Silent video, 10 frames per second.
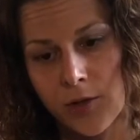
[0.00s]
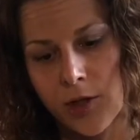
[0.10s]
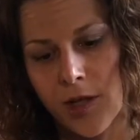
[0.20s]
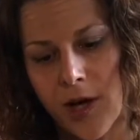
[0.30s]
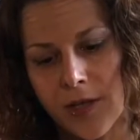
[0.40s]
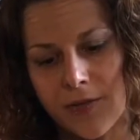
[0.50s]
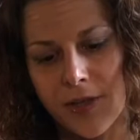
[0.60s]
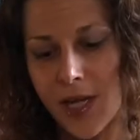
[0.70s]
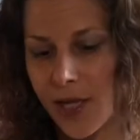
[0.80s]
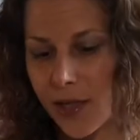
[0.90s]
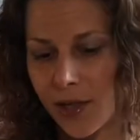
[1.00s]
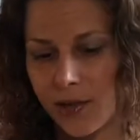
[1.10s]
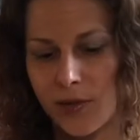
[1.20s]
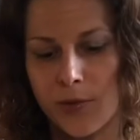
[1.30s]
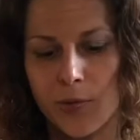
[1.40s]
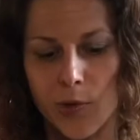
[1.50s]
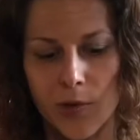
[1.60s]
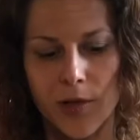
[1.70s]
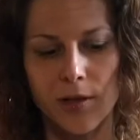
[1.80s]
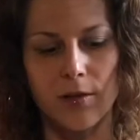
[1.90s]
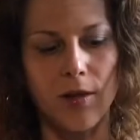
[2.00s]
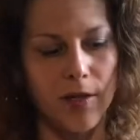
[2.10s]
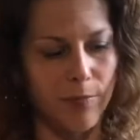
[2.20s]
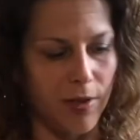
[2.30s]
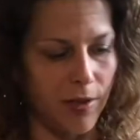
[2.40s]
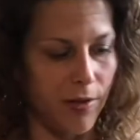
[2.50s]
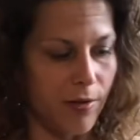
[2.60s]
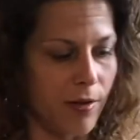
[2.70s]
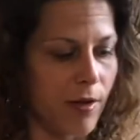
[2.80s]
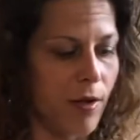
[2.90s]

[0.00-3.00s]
to kind of get a little bit more in alignment here.